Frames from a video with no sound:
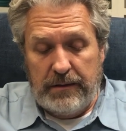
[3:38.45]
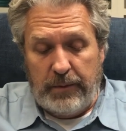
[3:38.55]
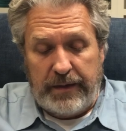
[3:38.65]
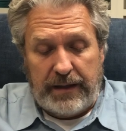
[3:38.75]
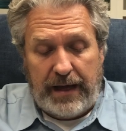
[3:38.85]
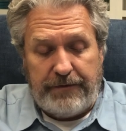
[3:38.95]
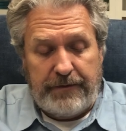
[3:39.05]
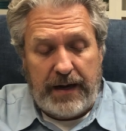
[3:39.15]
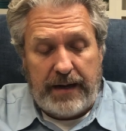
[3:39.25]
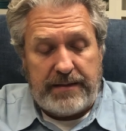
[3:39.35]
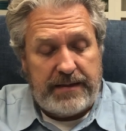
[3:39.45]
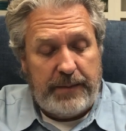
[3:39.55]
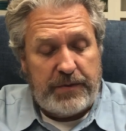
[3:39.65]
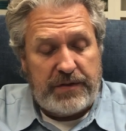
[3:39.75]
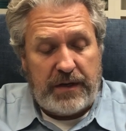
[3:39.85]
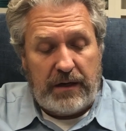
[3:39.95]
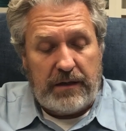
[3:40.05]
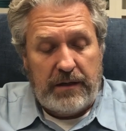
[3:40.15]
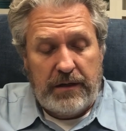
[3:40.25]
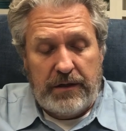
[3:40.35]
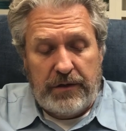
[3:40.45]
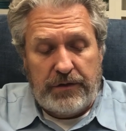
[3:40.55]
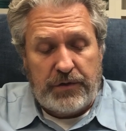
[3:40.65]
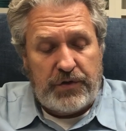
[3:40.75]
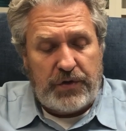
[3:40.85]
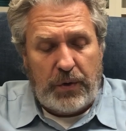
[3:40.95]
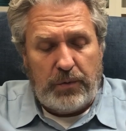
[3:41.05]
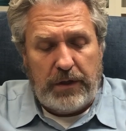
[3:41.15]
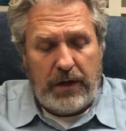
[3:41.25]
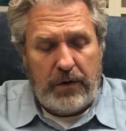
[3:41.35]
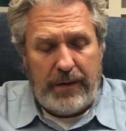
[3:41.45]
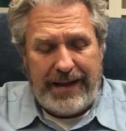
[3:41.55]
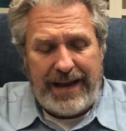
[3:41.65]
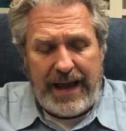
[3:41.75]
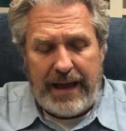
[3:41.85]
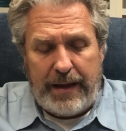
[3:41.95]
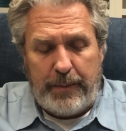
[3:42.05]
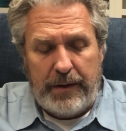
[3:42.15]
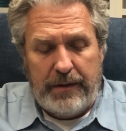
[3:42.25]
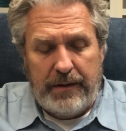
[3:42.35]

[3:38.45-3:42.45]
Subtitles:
when the life of God seems sunk to so low an ebb